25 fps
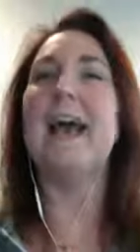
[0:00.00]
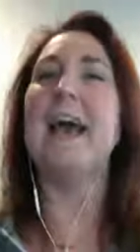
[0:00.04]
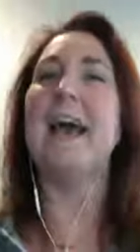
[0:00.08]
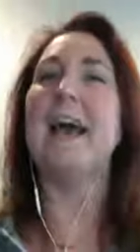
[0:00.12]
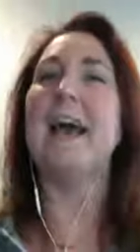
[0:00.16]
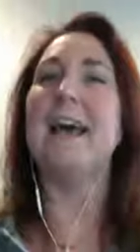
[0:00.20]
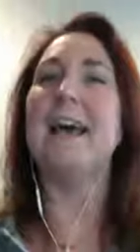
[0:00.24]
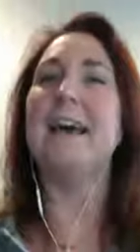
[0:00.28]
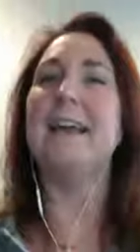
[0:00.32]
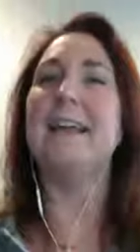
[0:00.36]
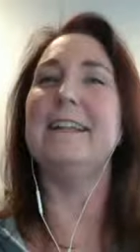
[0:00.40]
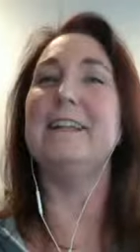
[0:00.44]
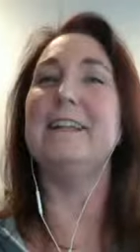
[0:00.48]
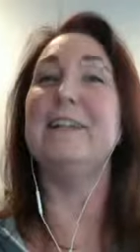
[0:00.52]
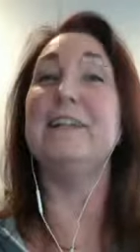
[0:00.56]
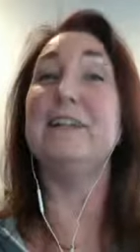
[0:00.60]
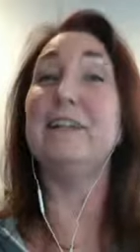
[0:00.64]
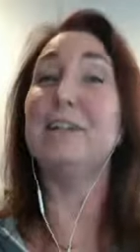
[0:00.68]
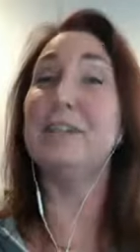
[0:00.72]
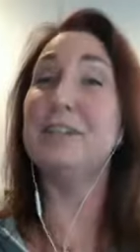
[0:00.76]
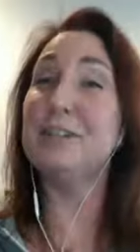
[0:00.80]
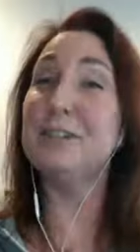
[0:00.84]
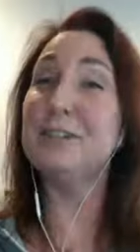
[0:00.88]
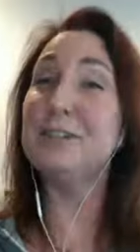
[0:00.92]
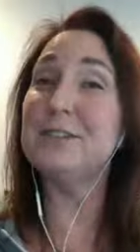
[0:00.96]
And the
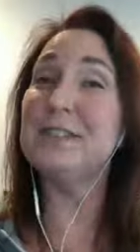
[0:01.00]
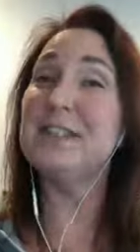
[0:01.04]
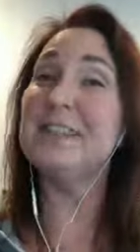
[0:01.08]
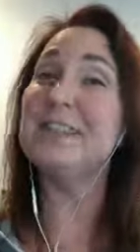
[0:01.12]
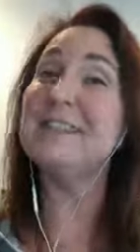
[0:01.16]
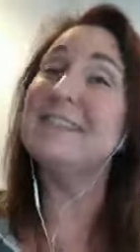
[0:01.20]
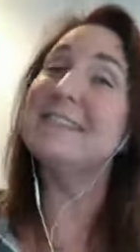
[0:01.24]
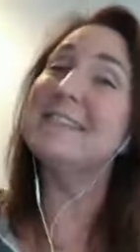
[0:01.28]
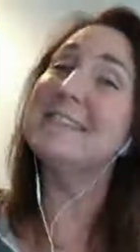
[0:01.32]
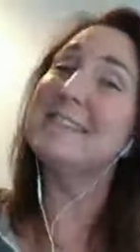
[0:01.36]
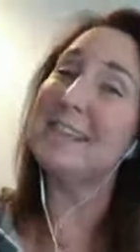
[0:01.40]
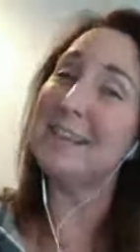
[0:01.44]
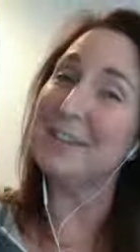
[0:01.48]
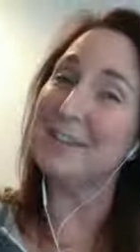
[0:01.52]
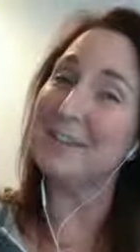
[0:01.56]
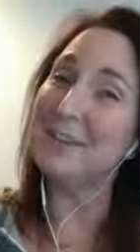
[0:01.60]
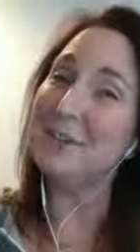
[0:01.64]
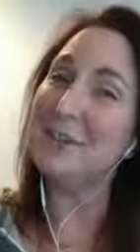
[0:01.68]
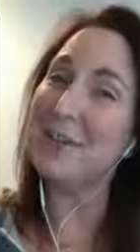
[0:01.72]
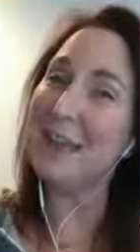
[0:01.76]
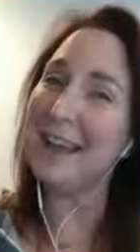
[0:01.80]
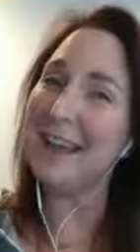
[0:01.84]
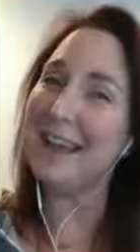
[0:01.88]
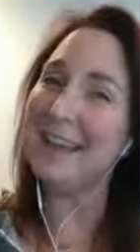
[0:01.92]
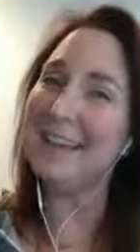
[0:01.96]
good news is, yes, you
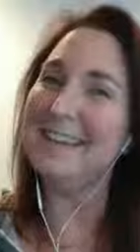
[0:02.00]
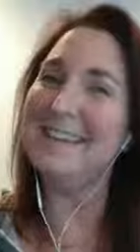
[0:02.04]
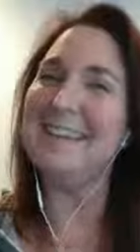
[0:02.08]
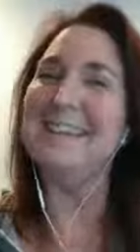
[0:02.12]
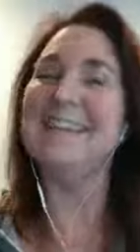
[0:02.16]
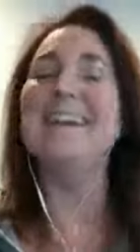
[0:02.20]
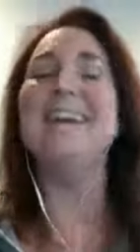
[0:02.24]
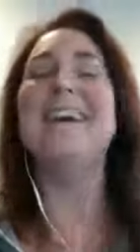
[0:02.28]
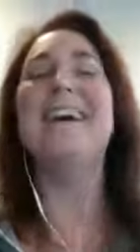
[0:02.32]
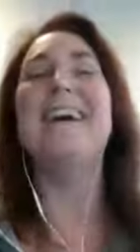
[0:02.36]
can.